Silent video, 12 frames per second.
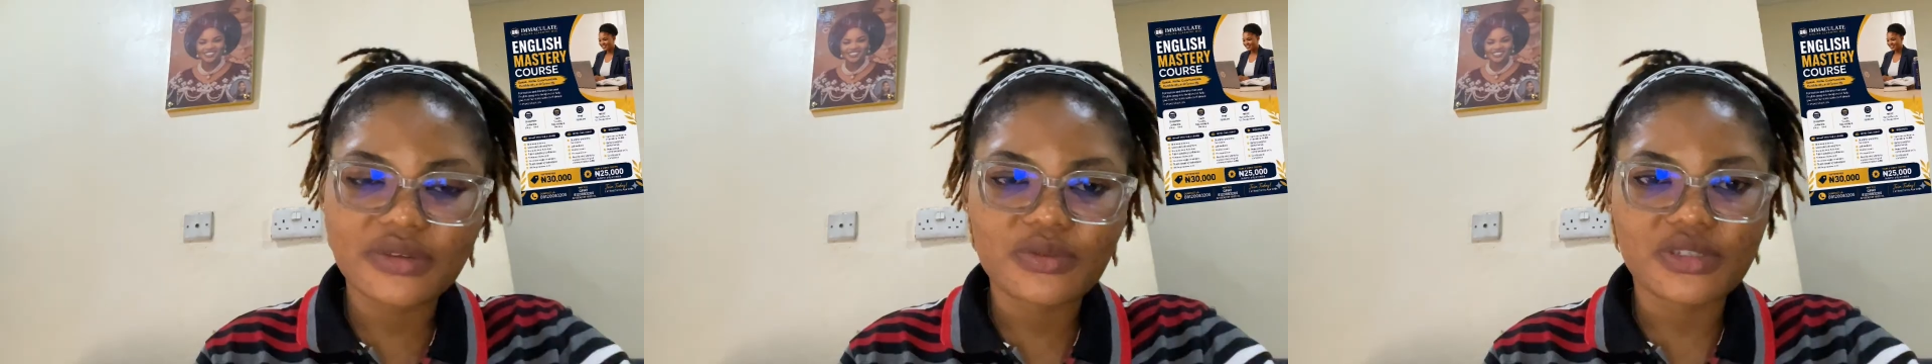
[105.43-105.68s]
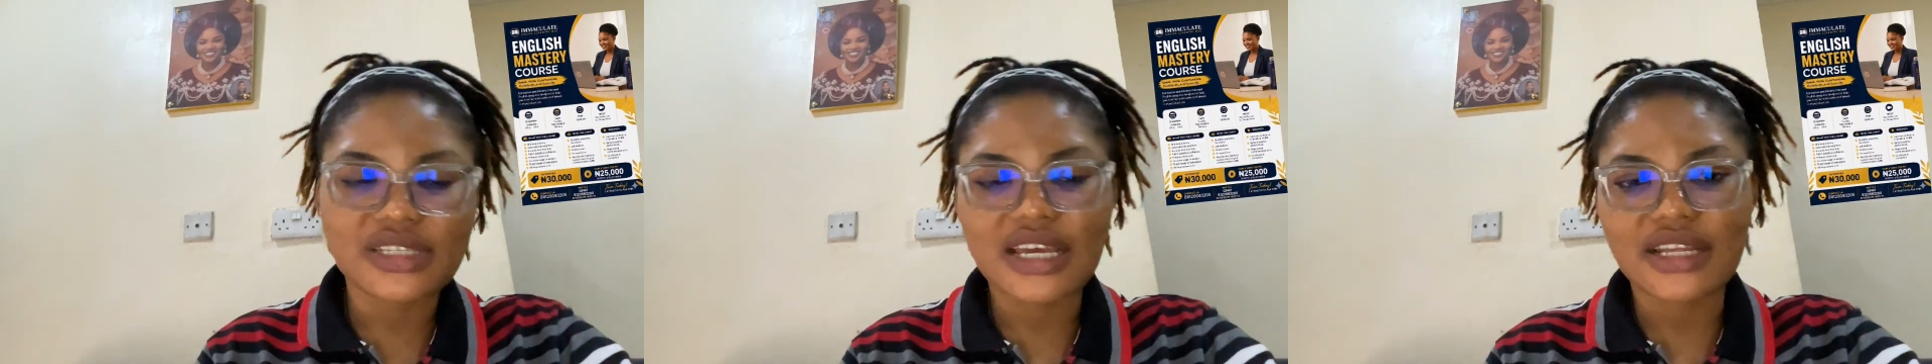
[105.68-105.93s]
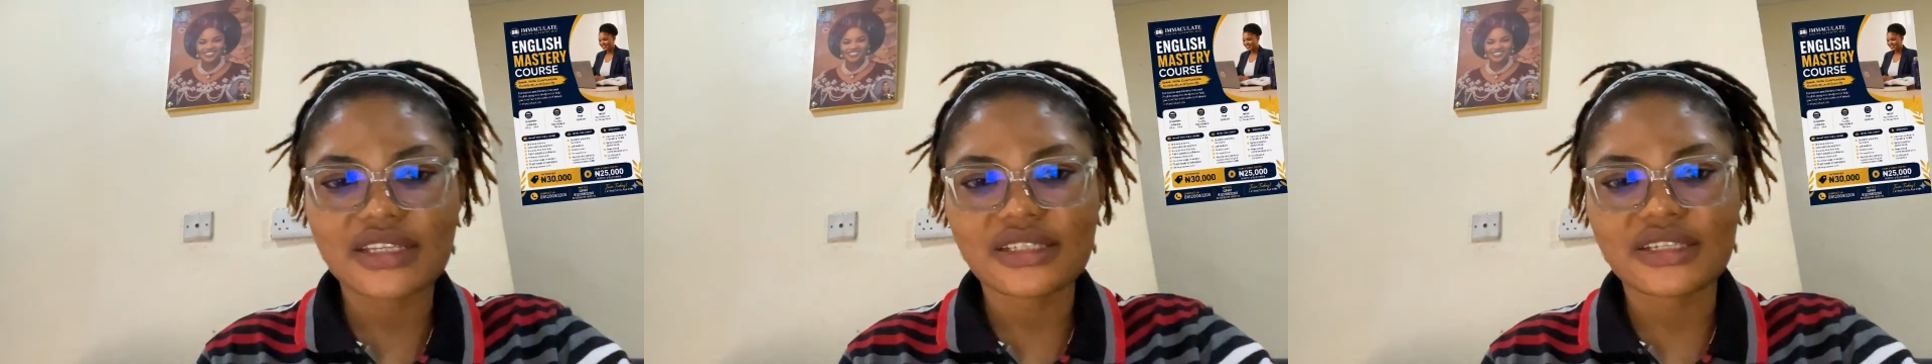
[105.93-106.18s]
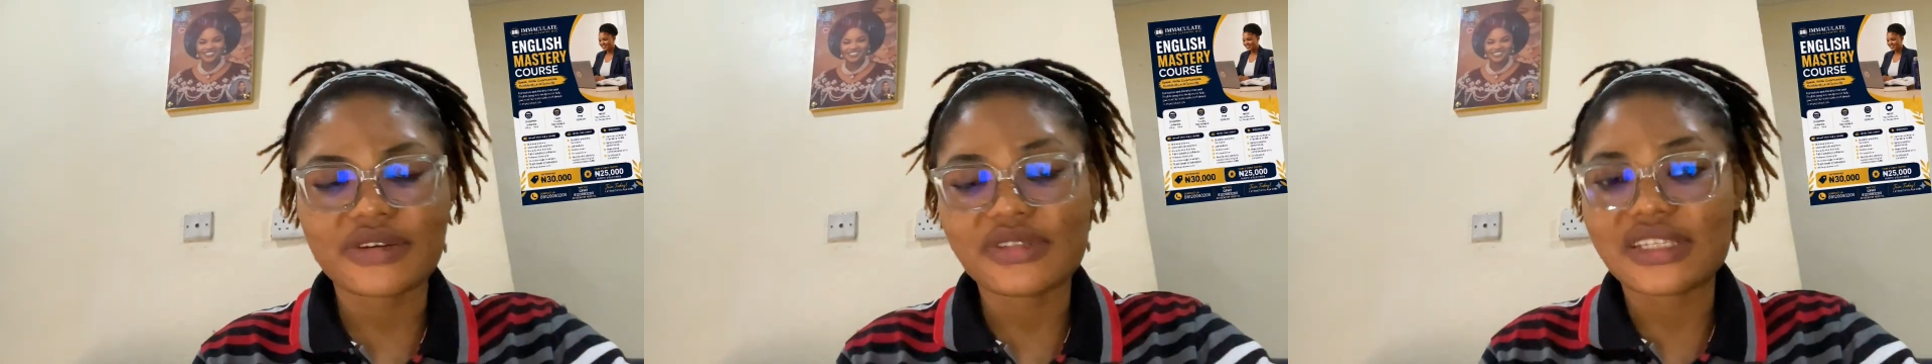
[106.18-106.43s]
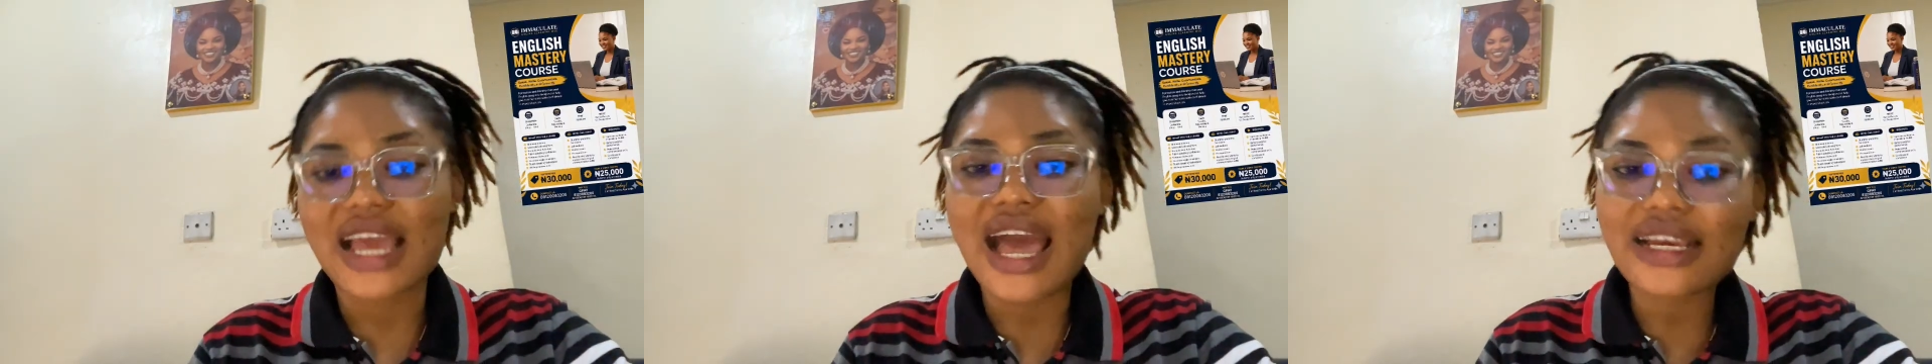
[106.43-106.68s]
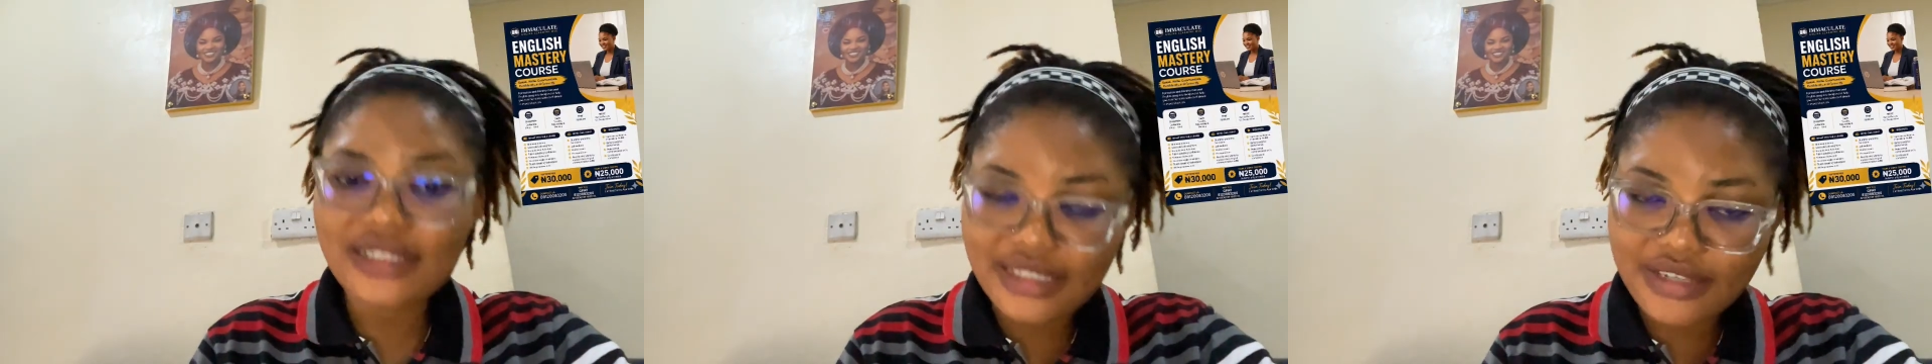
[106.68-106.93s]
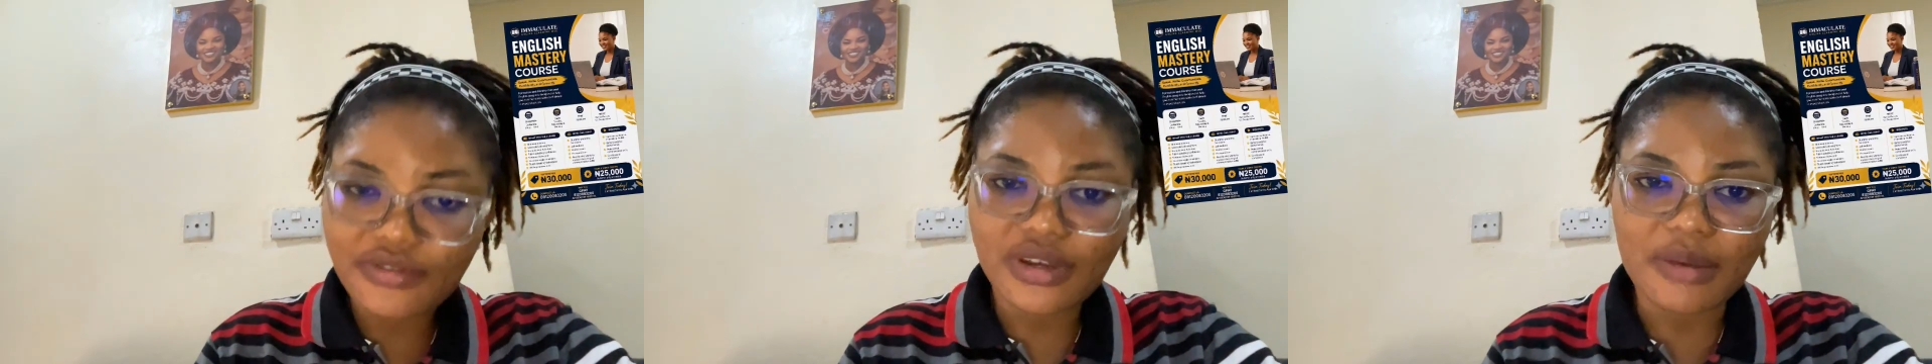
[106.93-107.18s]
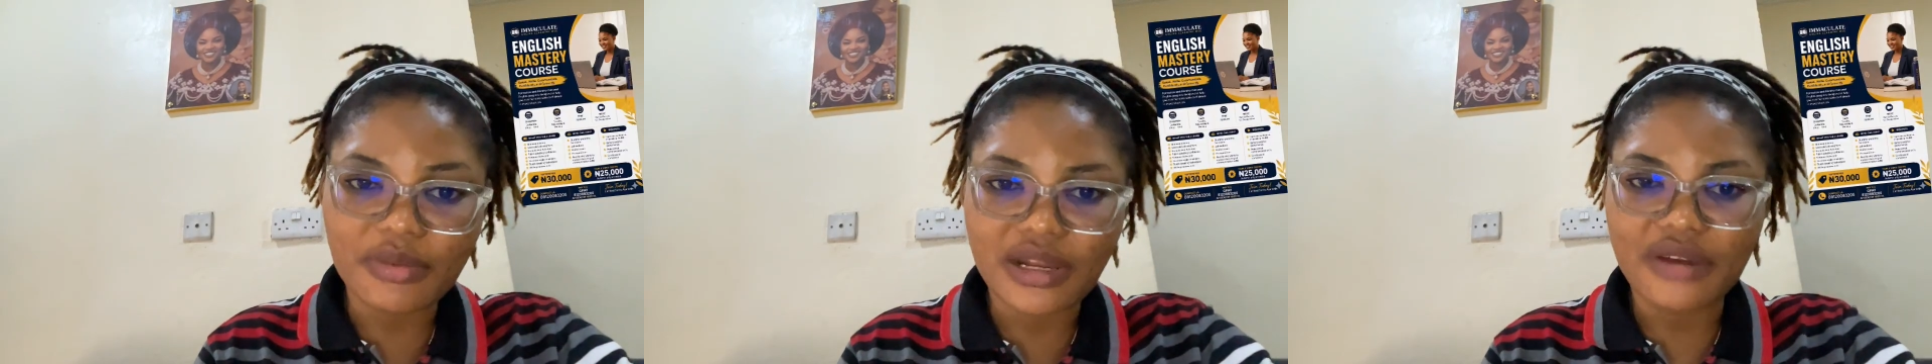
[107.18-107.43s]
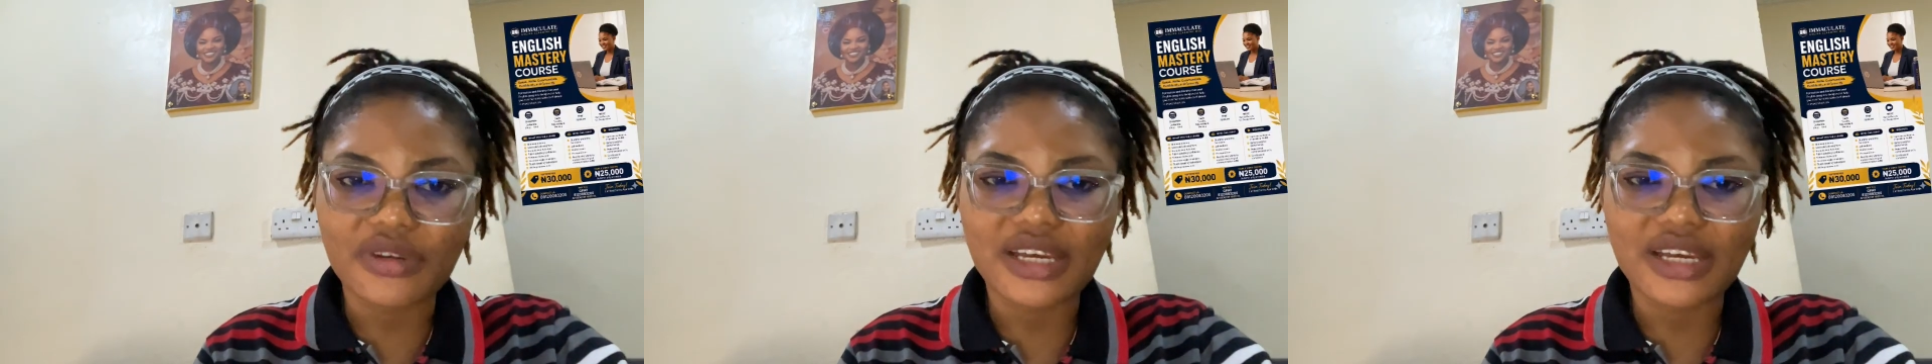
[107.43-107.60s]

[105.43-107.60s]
We said there is active vocabulary